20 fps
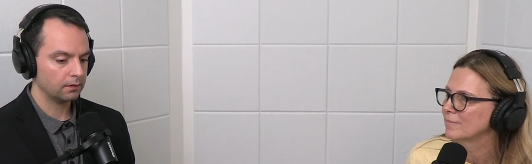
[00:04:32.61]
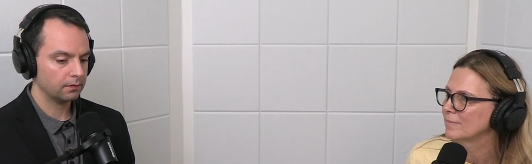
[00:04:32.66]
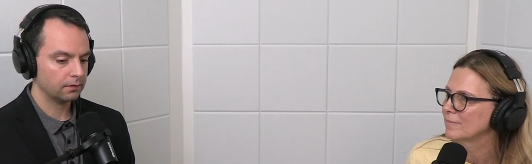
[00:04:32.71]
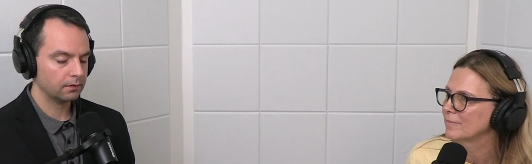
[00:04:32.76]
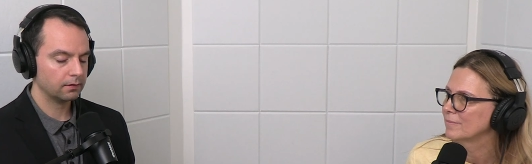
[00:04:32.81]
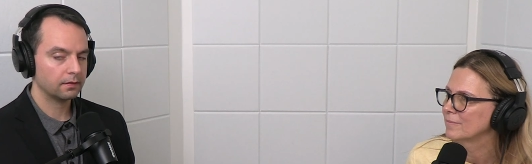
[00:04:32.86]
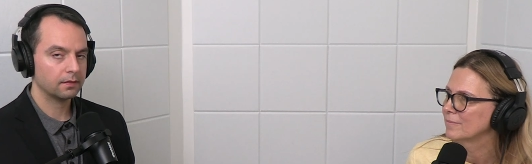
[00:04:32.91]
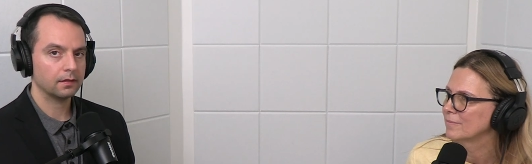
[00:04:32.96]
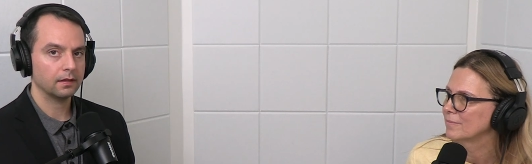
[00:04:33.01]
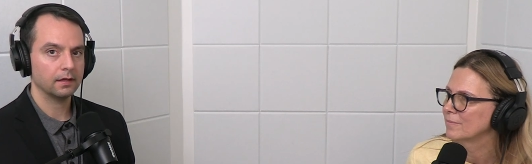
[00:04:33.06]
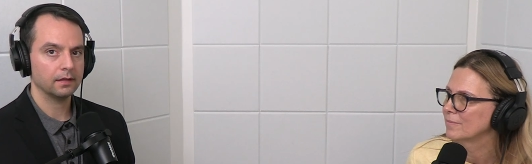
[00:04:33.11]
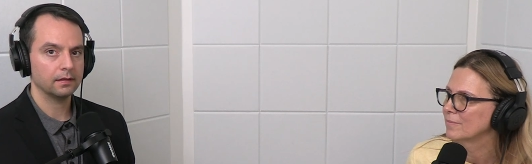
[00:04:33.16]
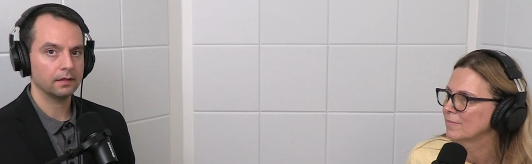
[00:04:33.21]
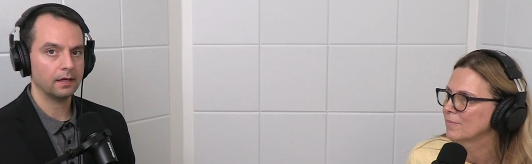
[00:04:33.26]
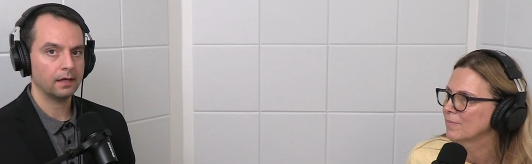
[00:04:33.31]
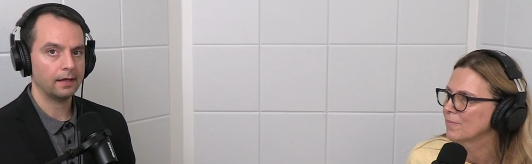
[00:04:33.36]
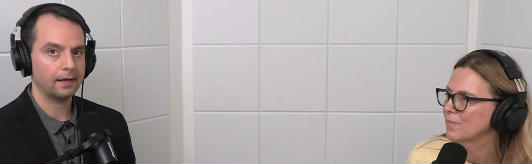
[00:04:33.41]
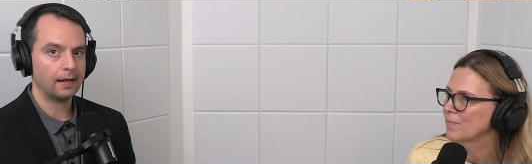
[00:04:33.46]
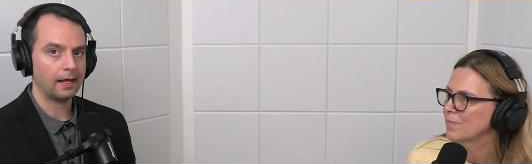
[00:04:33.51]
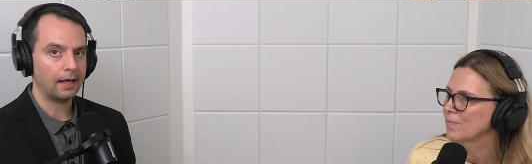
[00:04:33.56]
Speaker 1: other thing
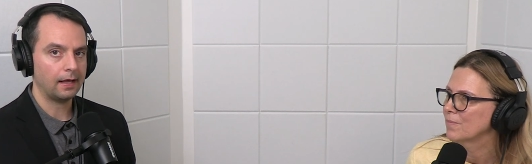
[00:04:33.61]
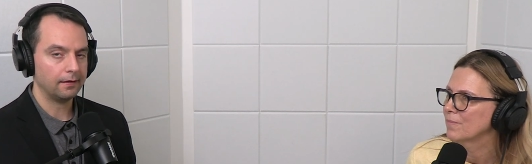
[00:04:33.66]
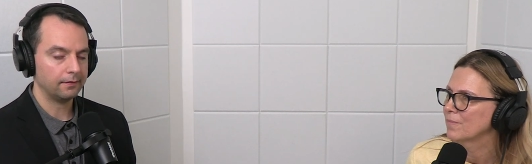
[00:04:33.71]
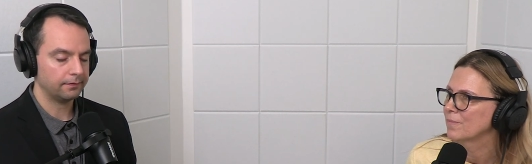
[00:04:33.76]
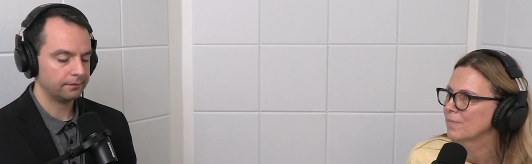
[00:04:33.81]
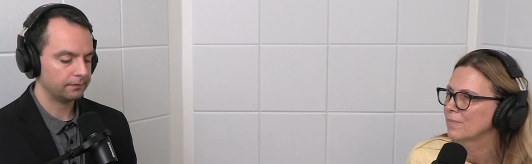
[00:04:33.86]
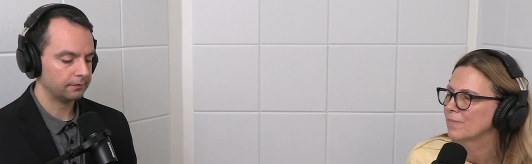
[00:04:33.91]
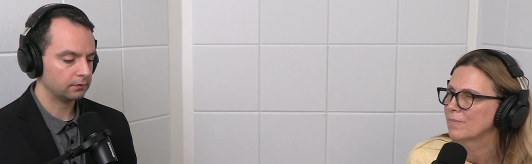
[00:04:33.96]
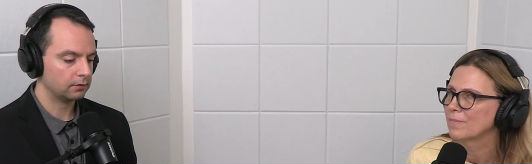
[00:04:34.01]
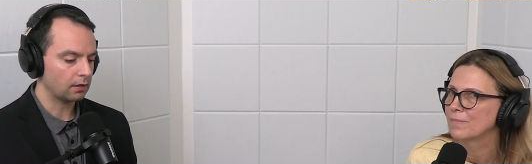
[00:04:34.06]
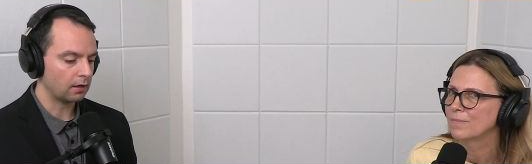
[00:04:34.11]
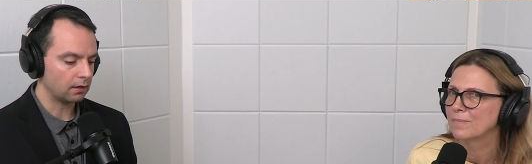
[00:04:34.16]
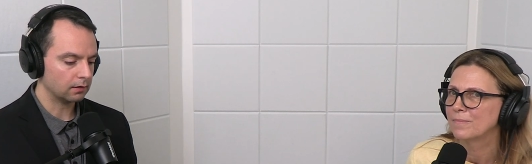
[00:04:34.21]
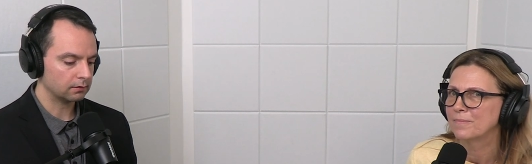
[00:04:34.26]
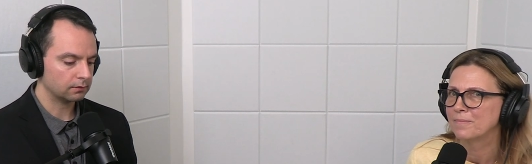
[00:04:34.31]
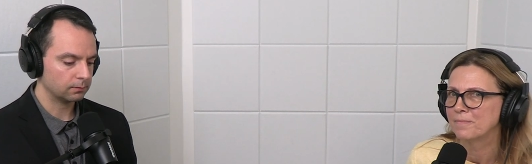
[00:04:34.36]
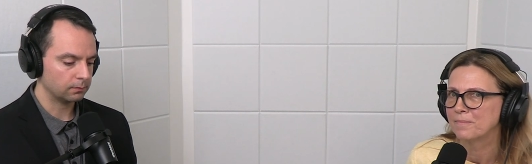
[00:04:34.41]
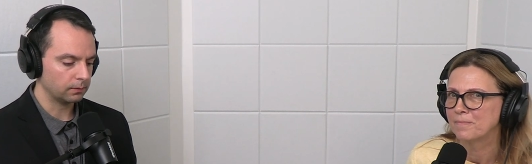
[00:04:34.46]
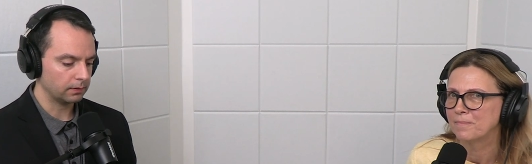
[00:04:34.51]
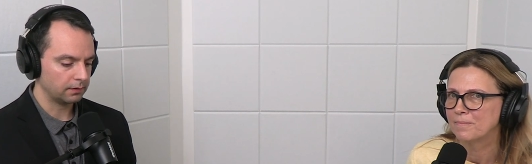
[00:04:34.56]
that I've talked
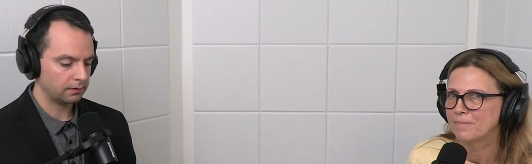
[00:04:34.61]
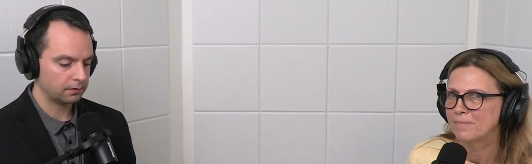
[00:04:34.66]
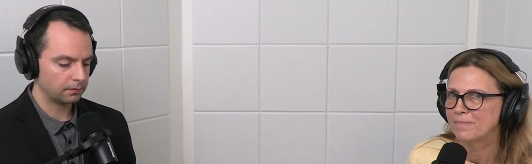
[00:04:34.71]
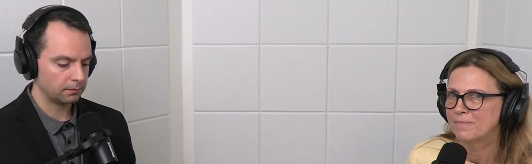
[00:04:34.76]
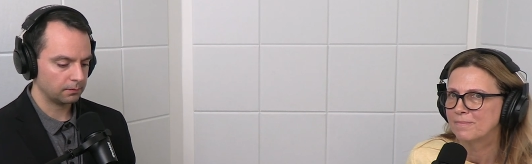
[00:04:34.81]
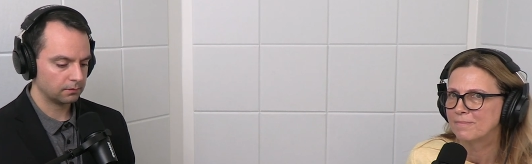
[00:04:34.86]
with